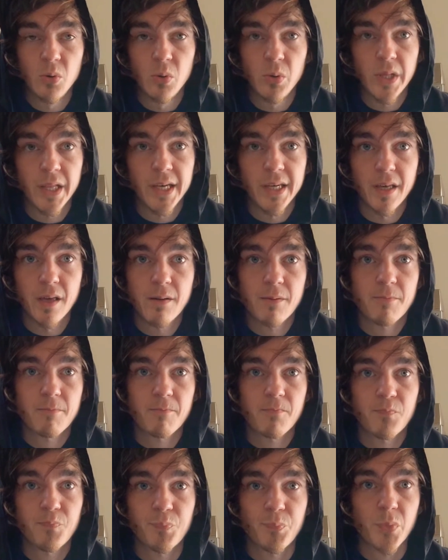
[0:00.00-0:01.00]
like
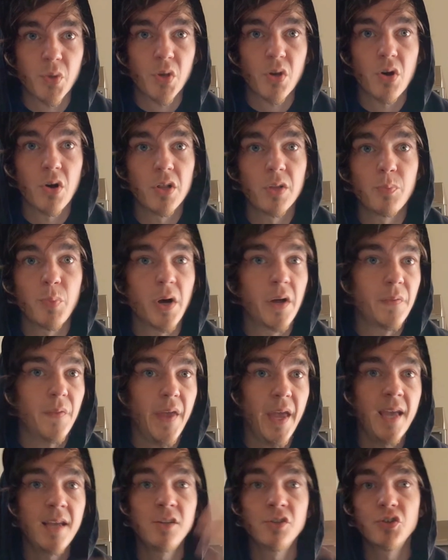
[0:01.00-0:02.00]
call upon
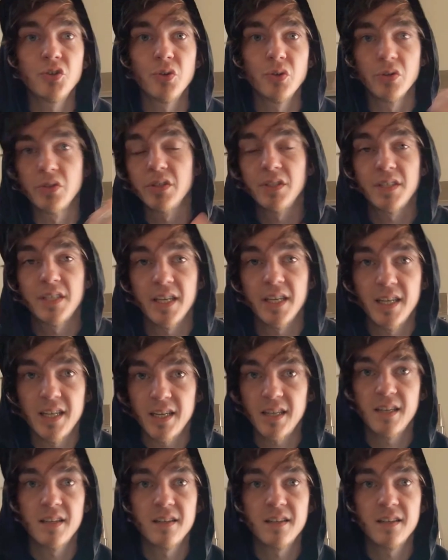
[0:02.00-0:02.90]
the angels and